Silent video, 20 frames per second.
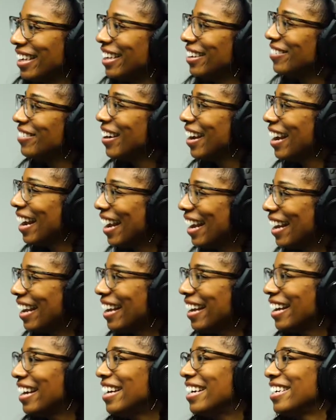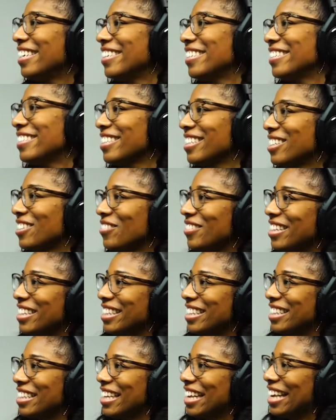right? Definitely. It's
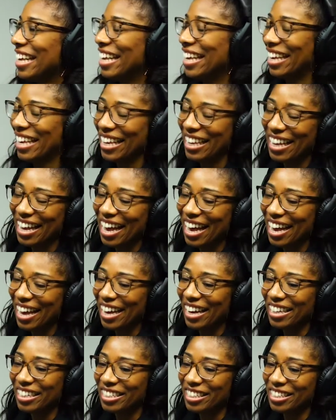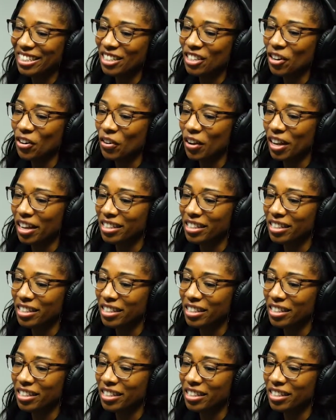definitely a seller's market. Yeah, you know,